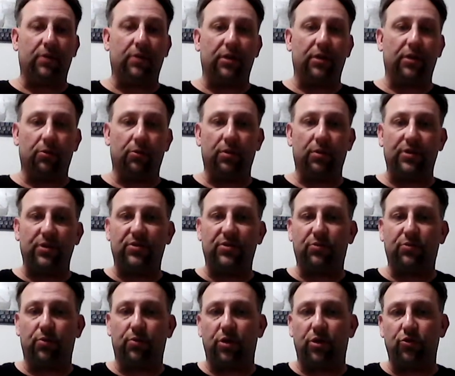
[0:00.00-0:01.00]
the read
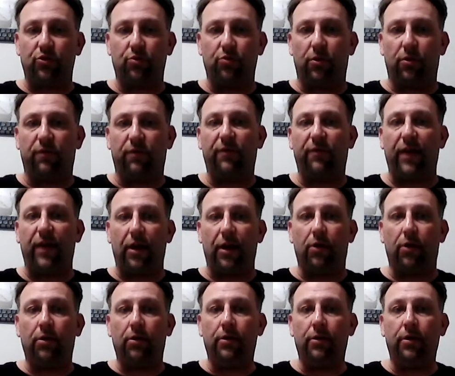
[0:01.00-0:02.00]
switch will
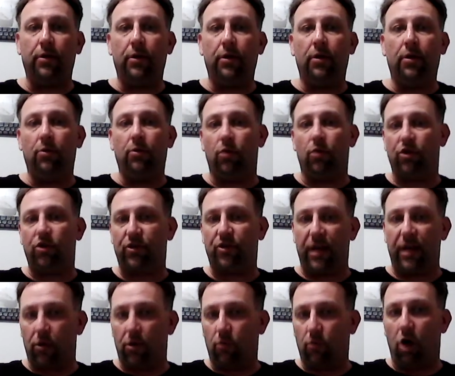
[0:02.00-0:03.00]
fail, which
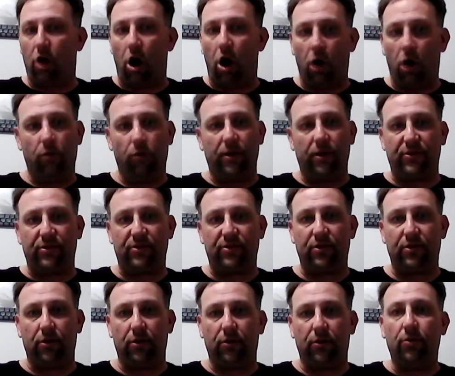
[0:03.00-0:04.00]
they always
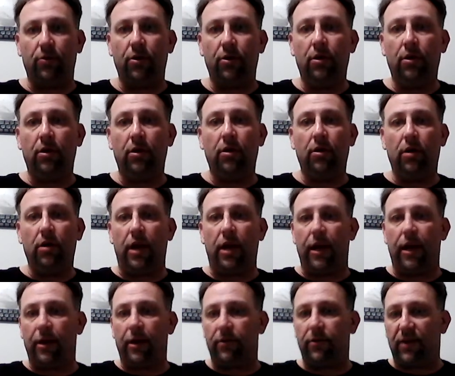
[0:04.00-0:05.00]
do.
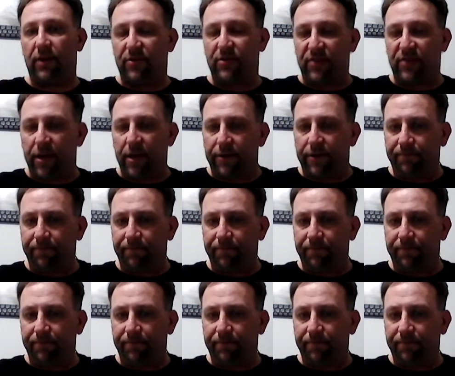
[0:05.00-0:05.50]
And that's it.